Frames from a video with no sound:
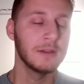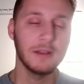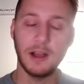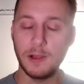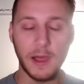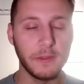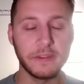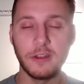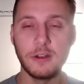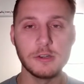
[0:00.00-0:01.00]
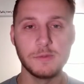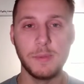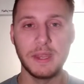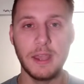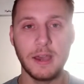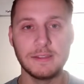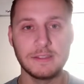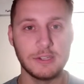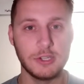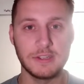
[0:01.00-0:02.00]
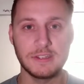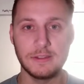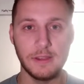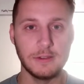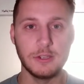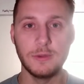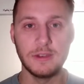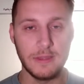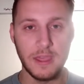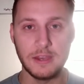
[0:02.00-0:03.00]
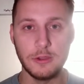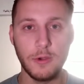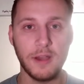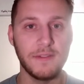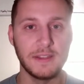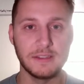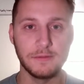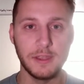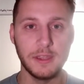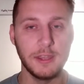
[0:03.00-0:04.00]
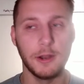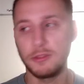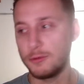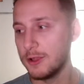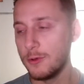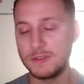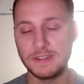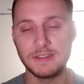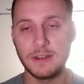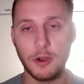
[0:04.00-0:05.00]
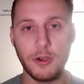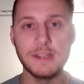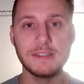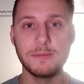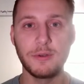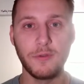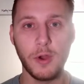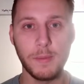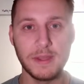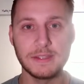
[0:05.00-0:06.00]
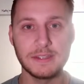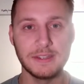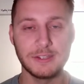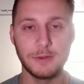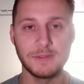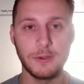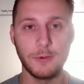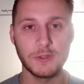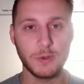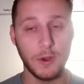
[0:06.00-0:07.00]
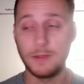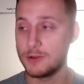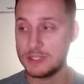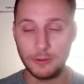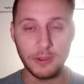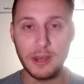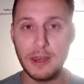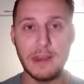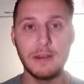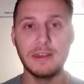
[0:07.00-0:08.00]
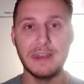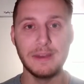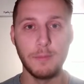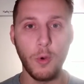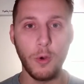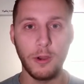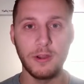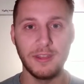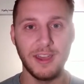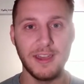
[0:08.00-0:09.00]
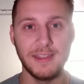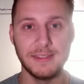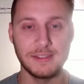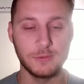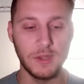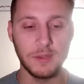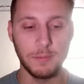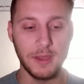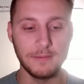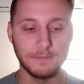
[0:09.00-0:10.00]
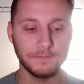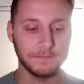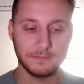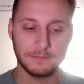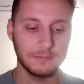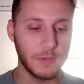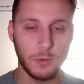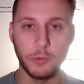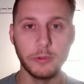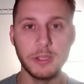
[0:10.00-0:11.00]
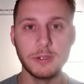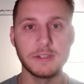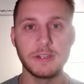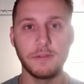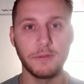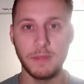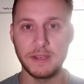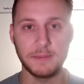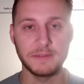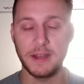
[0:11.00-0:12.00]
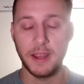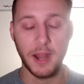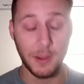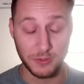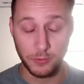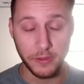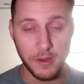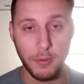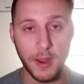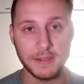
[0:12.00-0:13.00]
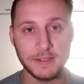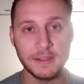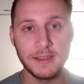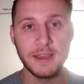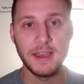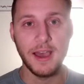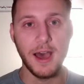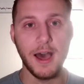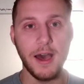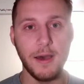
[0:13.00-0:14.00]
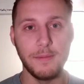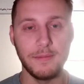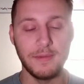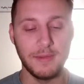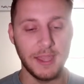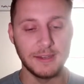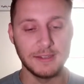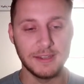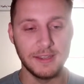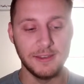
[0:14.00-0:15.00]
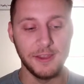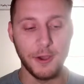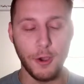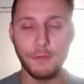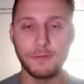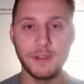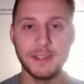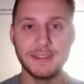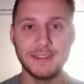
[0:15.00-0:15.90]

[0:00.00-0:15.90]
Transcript: allowed the Senators' big guns to just do what they do offensively. 3 goals isn't a crazy performance in terms of goal scoring. They're still going to need more this week, but really good stuff from the depth tonight. I was really impressed. Hopefully,